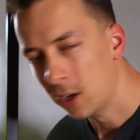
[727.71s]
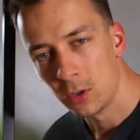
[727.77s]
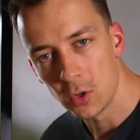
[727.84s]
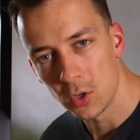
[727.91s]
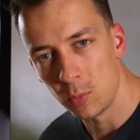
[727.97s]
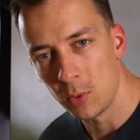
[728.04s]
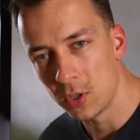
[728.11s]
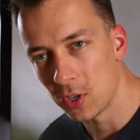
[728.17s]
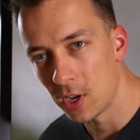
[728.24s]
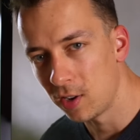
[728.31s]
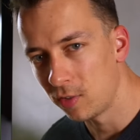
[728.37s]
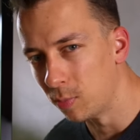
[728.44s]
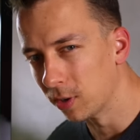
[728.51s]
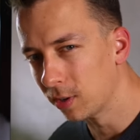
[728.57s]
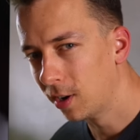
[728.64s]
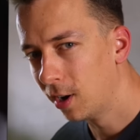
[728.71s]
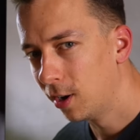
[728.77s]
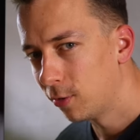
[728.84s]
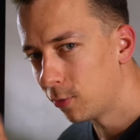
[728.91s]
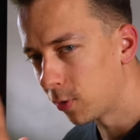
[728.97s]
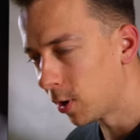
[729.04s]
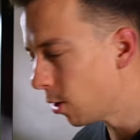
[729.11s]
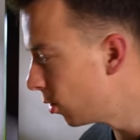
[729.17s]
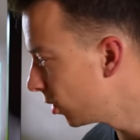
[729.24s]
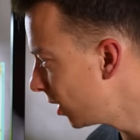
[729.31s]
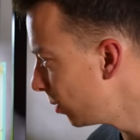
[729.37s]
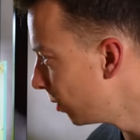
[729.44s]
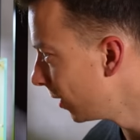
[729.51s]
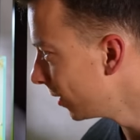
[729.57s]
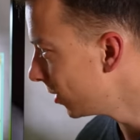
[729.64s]
just to be safe. But for now, I'll
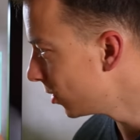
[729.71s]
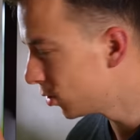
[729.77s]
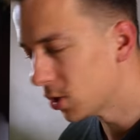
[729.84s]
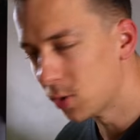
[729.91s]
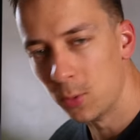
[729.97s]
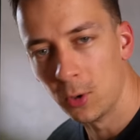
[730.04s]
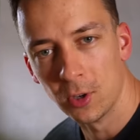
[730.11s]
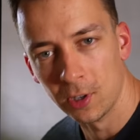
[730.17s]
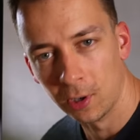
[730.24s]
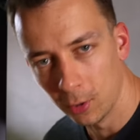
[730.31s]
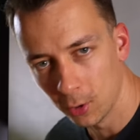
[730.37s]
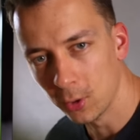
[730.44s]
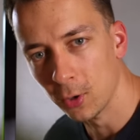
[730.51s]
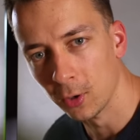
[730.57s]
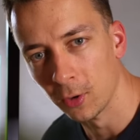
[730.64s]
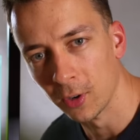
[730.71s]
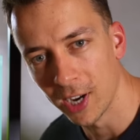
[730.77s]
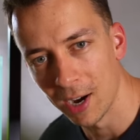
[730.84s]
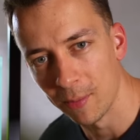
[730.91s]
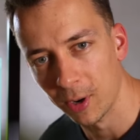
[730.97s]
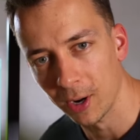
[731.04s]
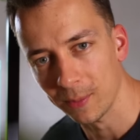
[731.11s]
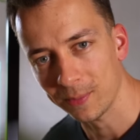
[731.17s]
keep it like this just because it looks good on camera.